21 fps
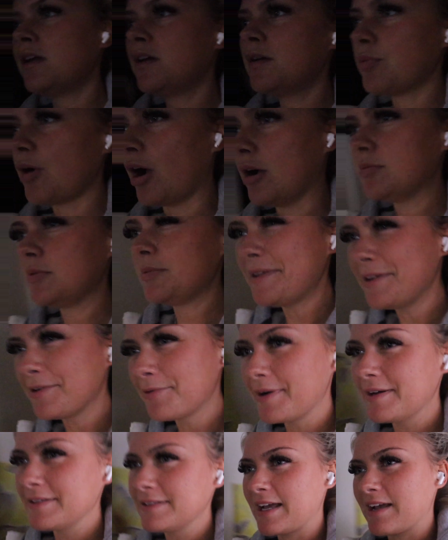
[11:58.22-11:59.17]
probably
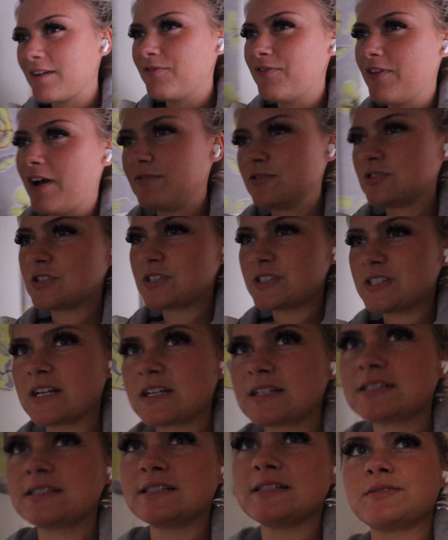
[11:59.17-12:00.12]
around like five or
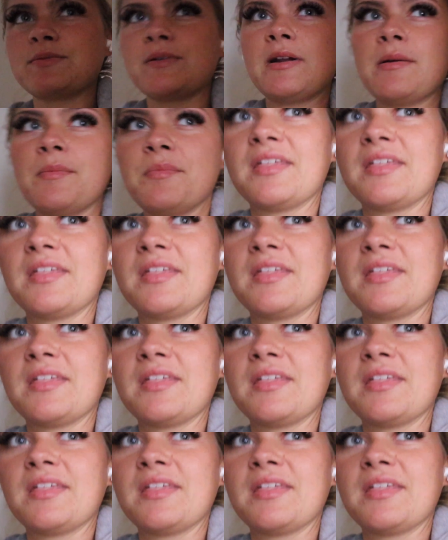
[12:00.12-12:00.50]
six is what I'm